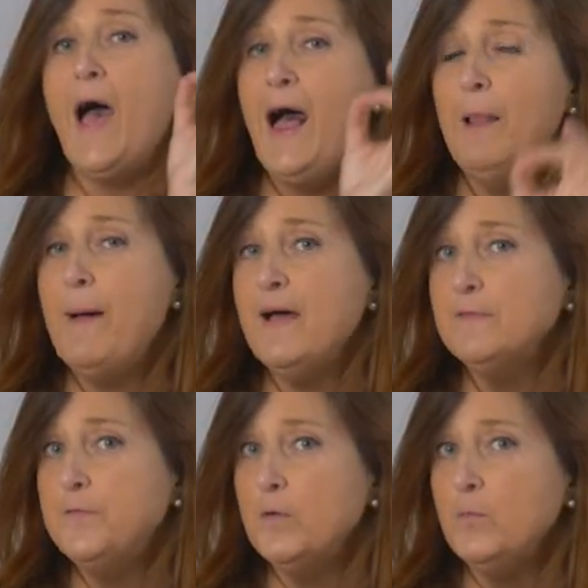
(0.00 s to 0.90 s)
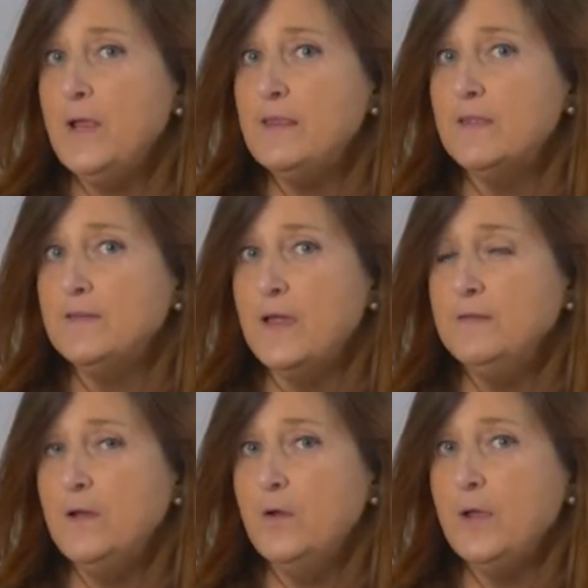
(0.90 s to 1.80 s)
help us formulate
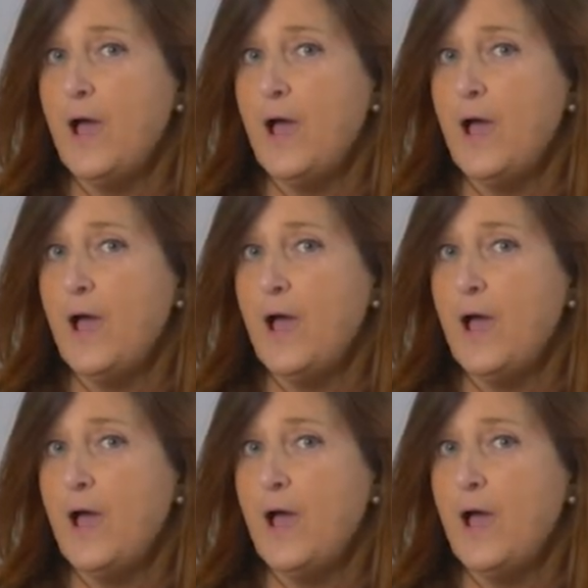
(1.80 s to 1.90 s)
intended learning